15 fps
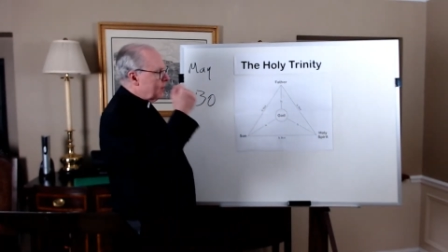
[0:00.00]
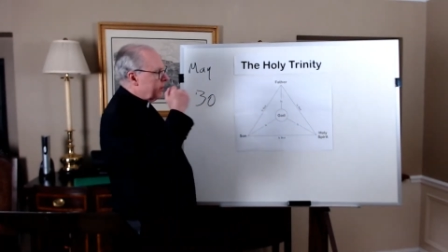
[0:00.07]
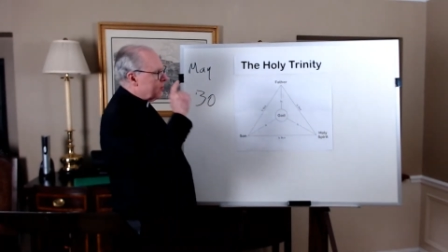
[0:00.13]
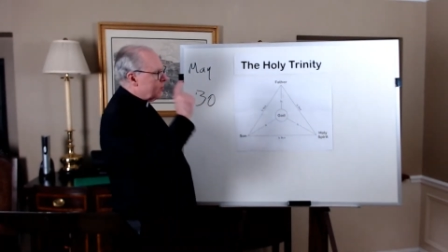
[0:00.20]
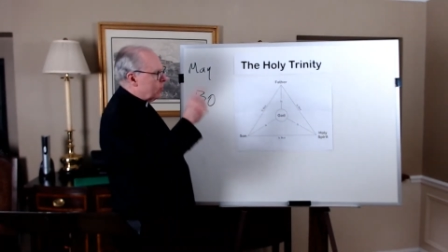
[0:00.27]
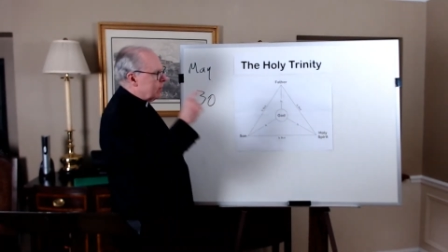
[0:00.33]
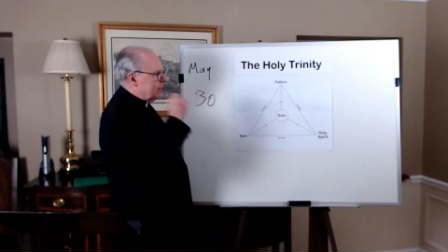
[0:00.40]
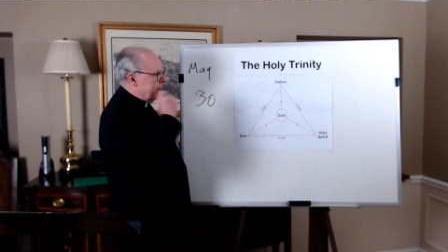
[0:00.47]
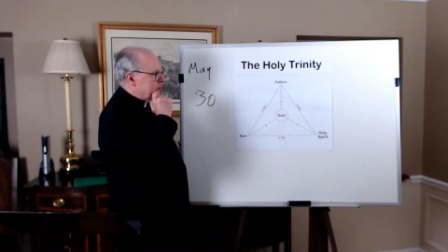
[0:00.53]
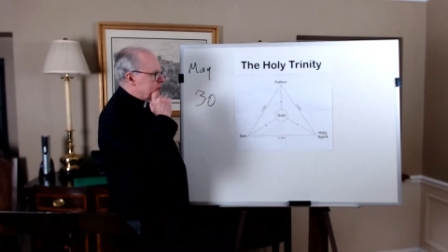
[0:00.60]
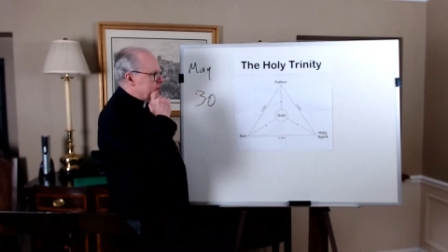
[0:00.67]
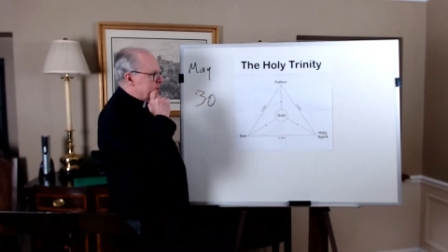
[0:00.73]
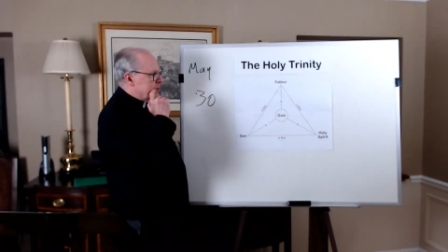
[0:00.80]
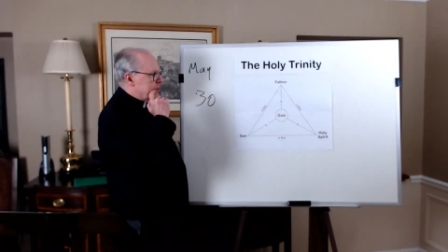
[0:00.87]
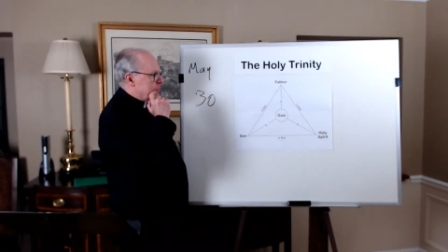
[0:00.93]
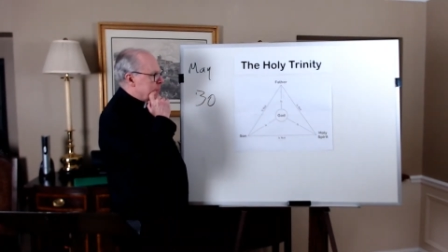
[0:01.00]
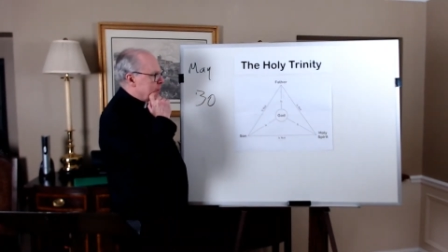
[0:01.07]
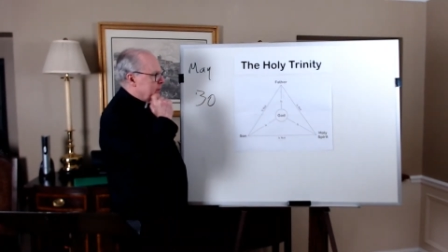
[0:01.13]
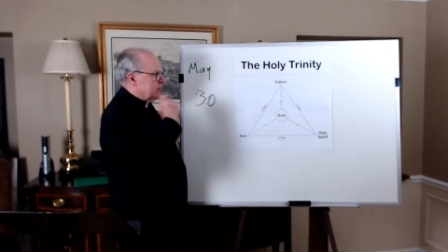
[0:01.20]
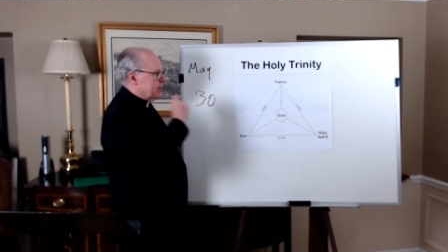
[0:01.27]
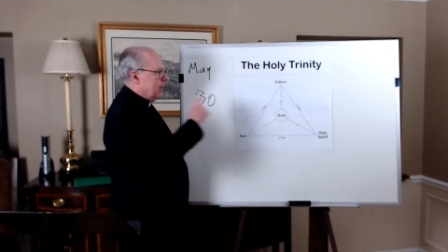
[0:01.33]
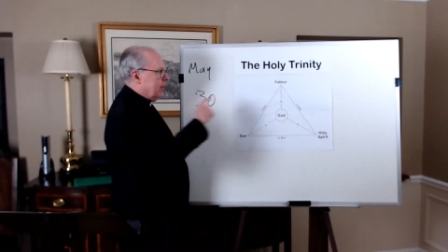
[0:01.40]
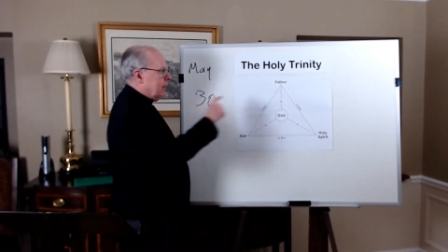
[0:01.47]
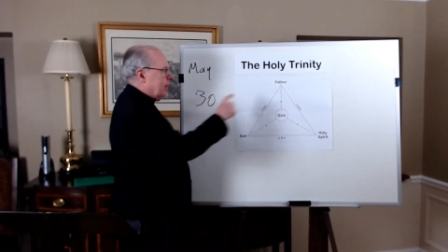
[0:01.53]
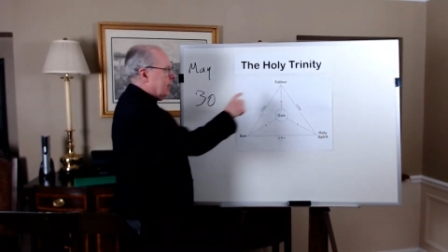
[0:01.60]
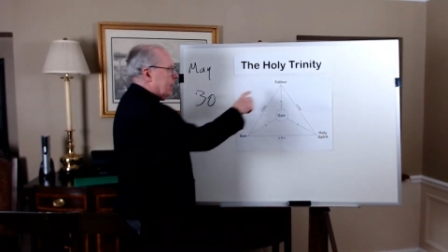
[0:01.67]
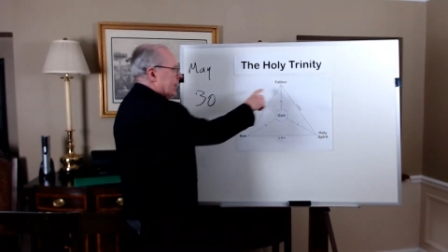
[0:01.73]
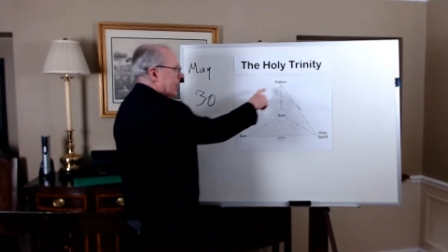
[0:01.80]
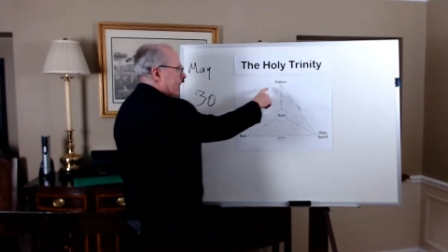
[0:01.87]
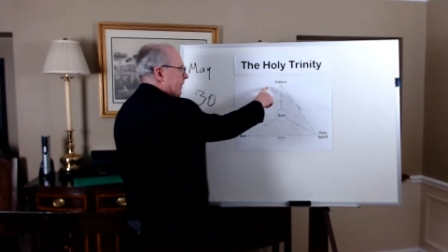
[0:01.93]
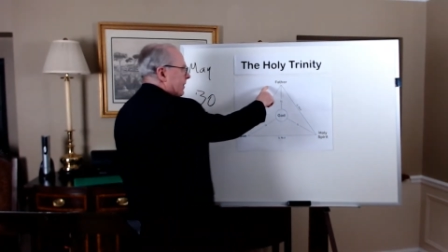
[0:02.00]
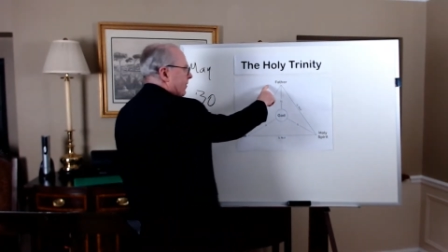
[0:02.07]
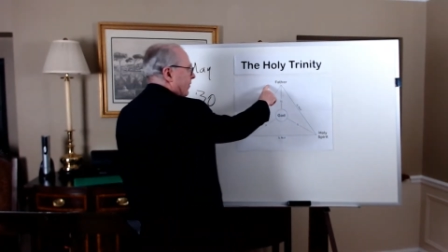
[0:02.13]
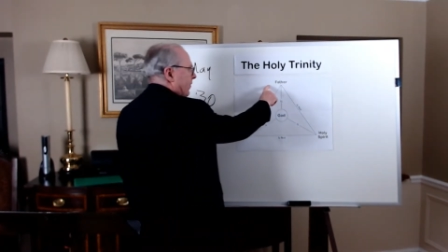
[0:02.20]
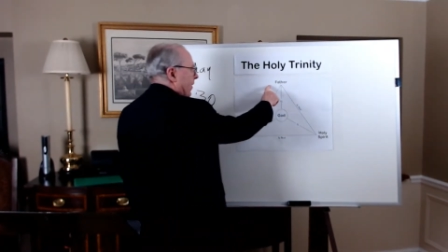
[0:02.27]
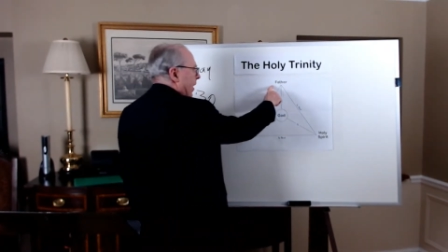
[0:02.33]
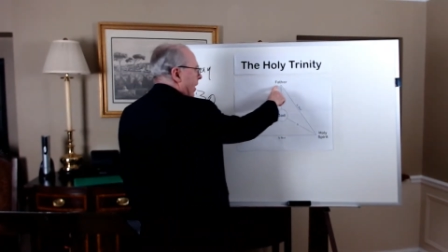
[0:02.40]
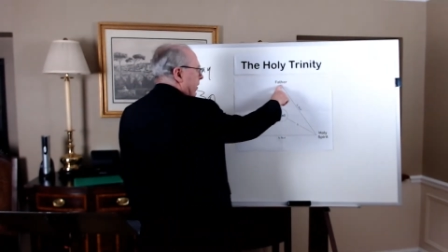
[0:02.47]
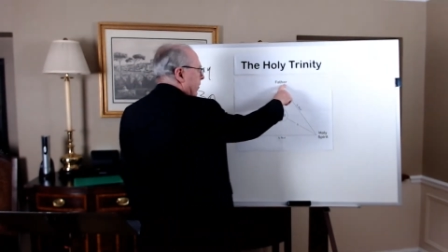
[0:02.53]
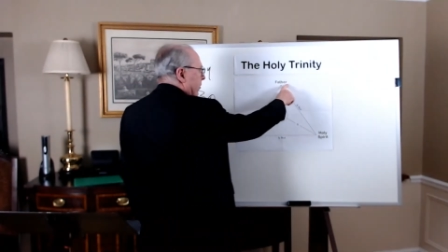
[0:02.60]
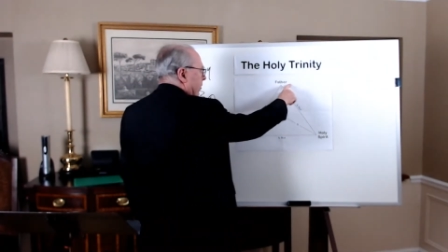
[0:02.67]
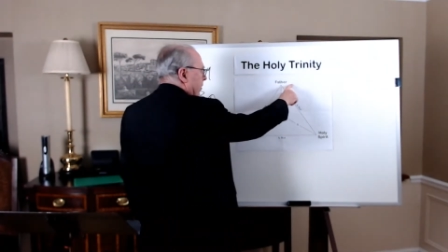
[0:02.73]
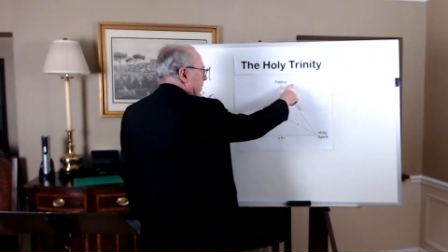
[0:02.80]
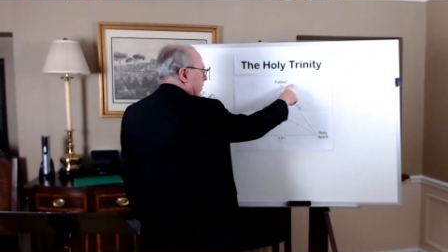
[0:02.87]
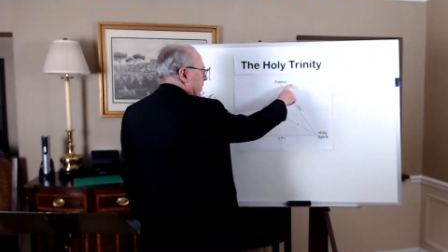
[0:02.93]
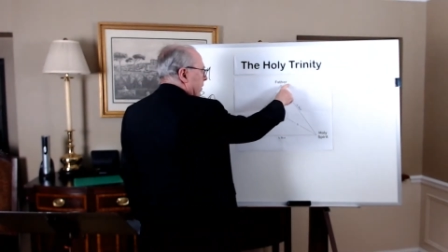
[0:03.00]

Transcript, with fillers: The relationship is that the Father